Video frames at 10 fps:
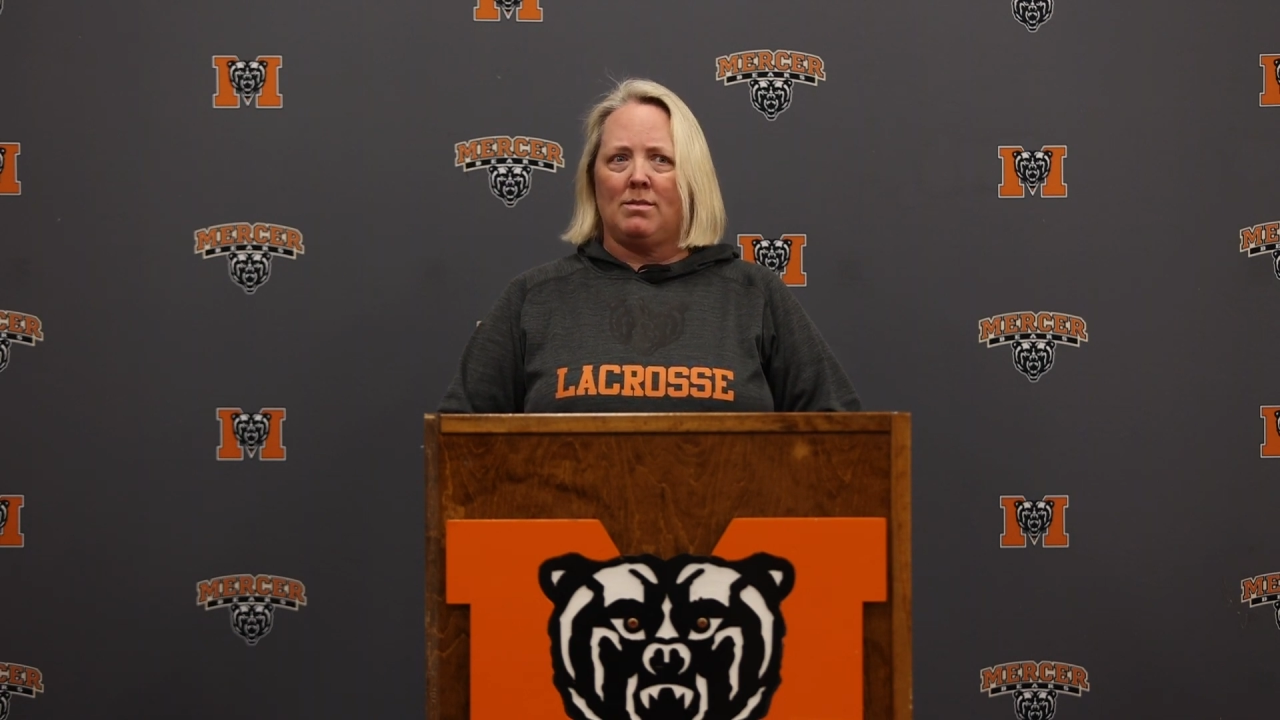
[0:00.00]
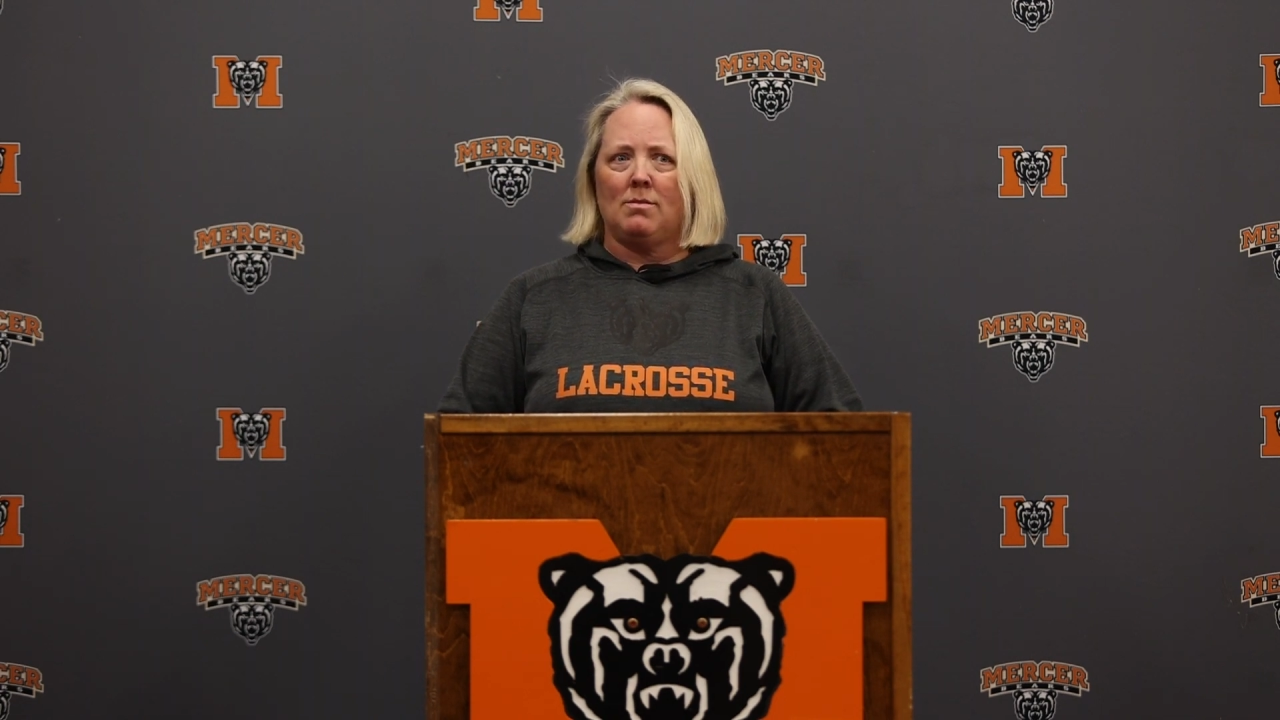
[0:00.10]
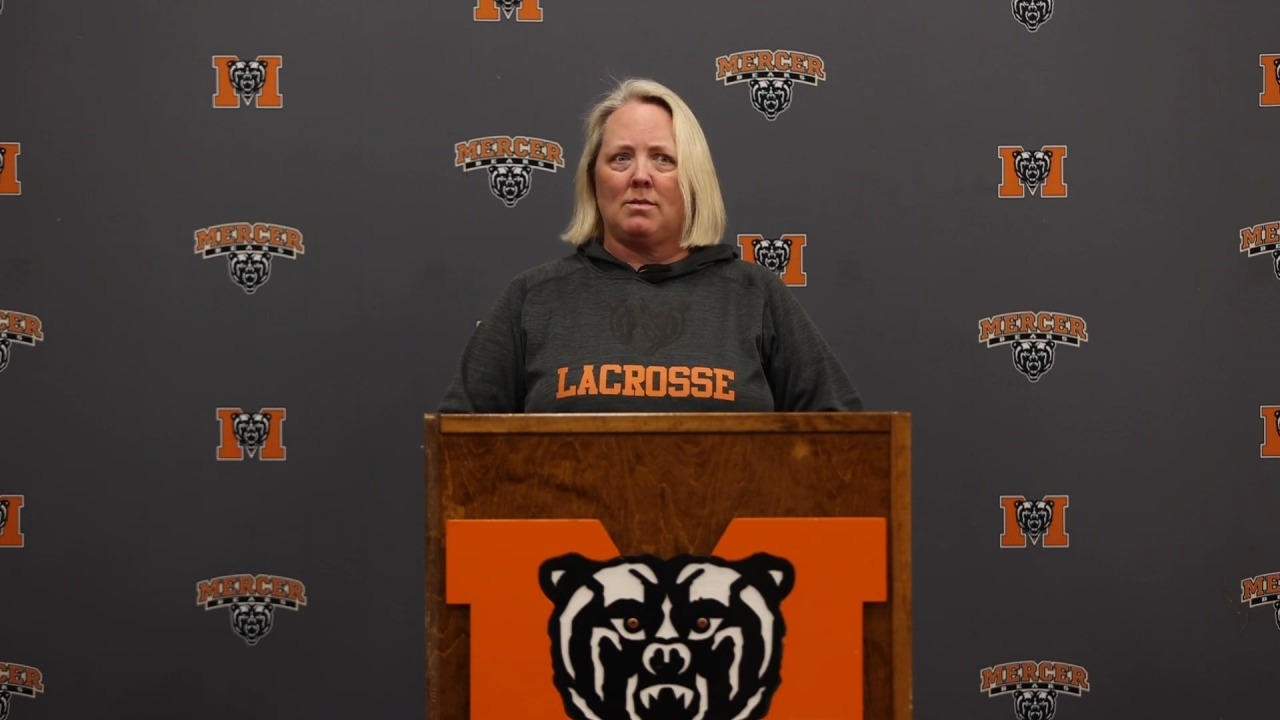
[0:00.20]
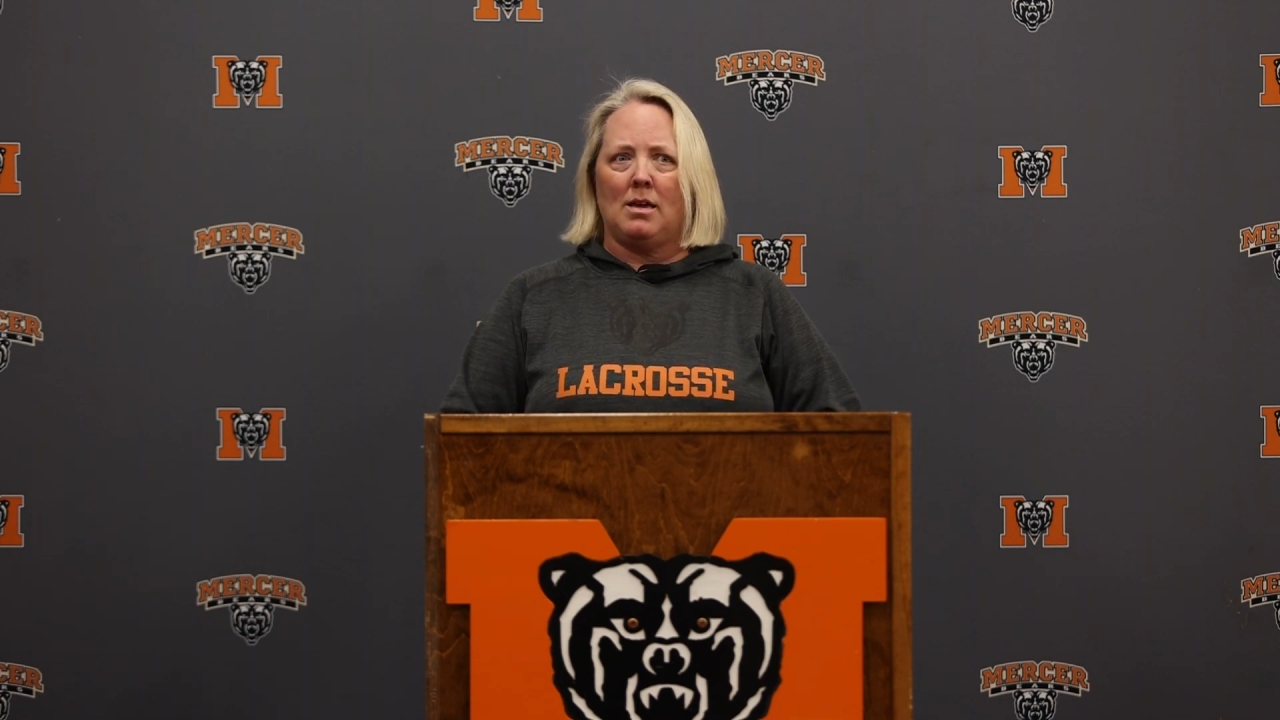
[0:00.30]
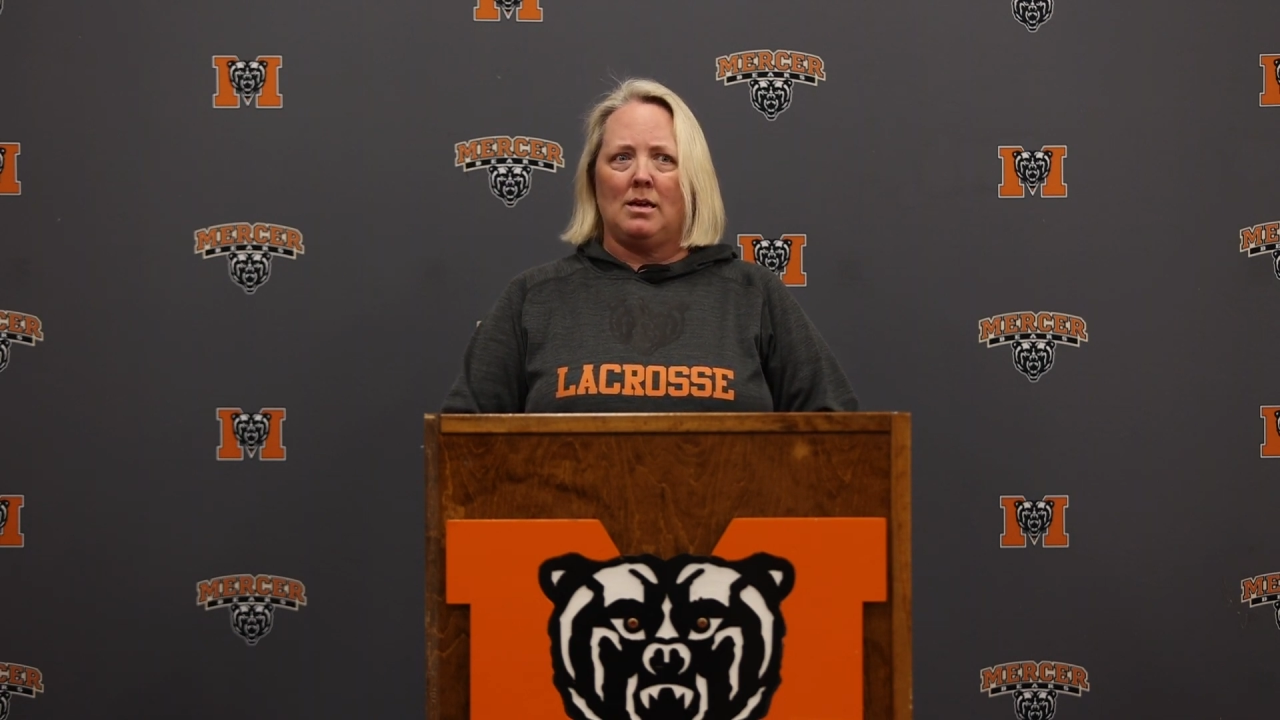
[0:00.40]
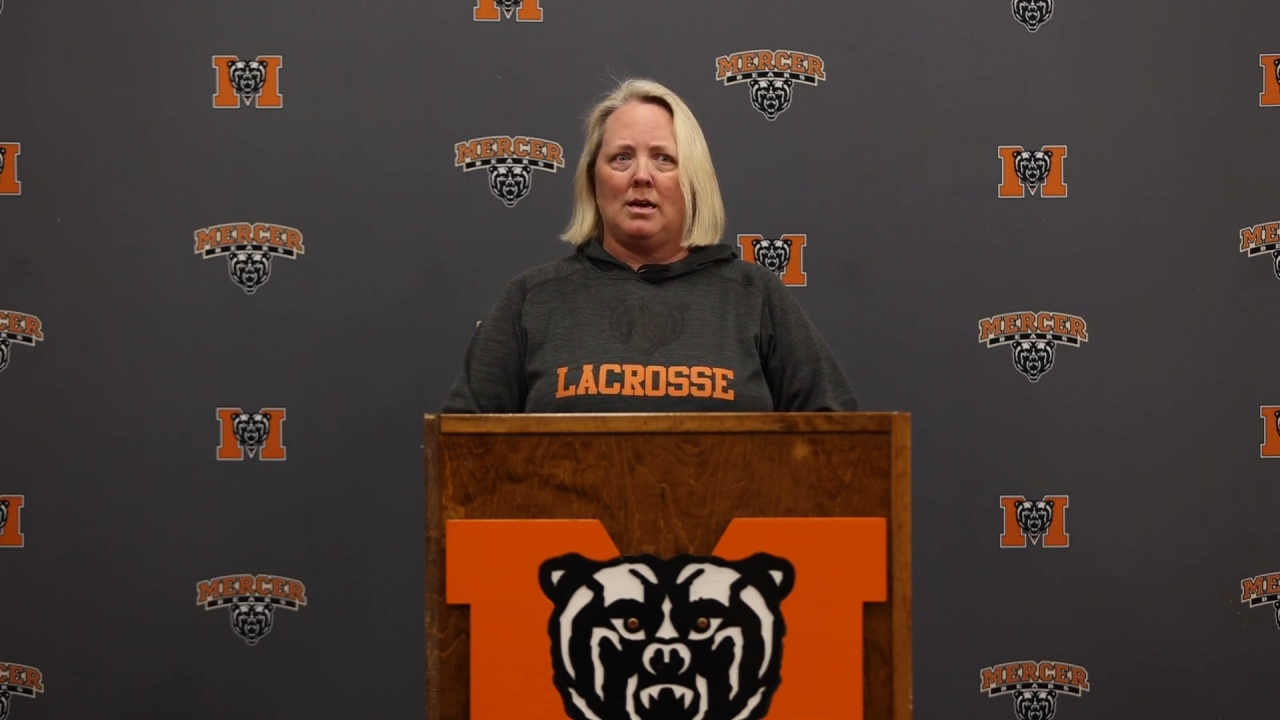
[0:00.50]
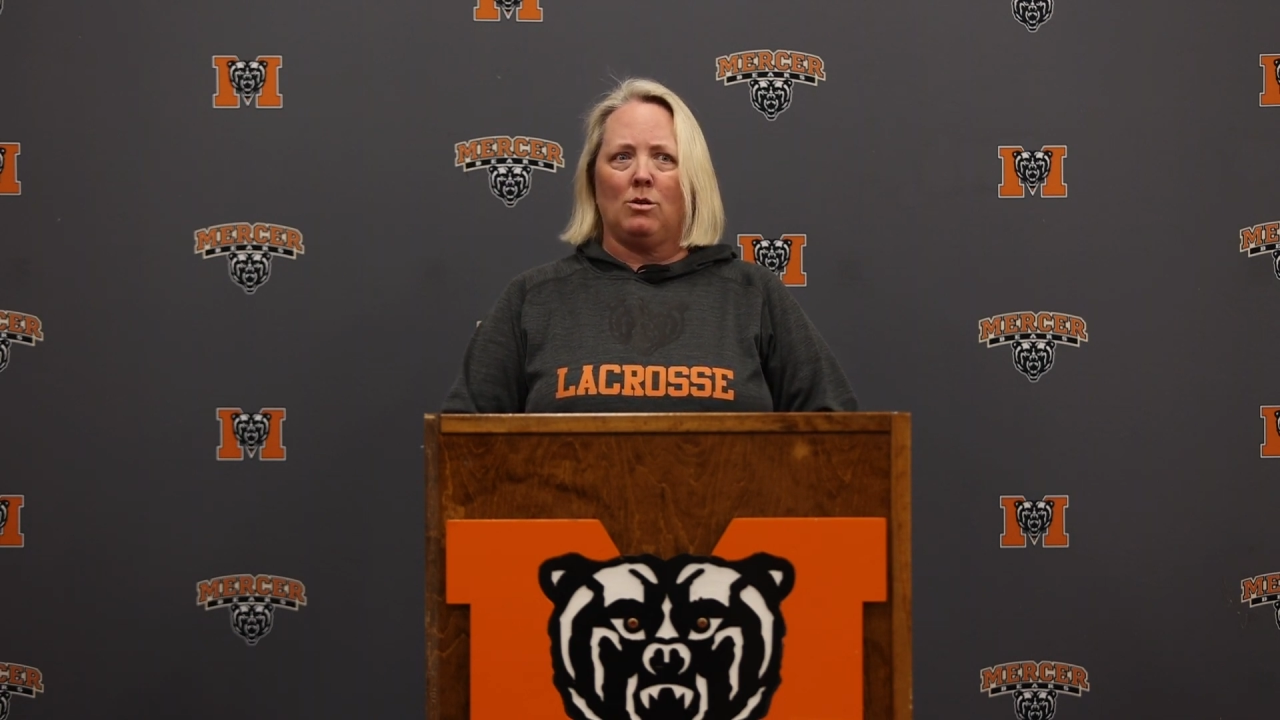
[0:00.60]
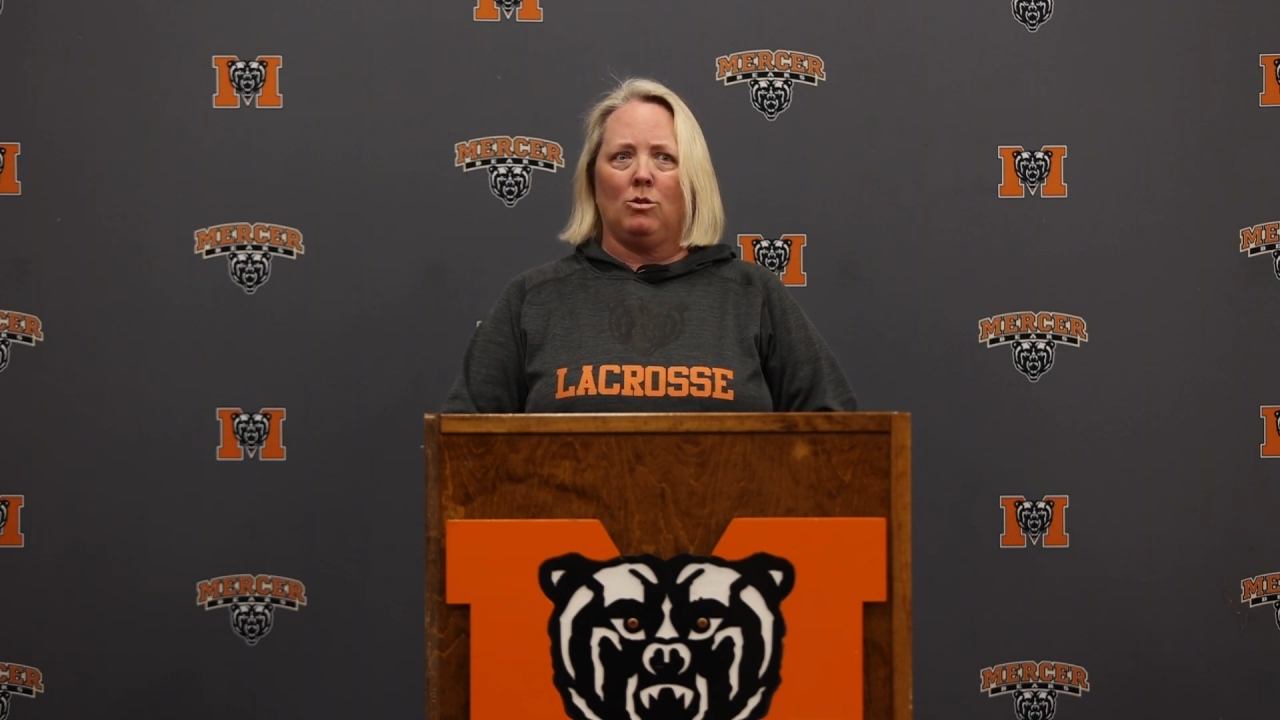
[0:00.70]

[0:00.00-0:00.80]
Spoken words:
think they get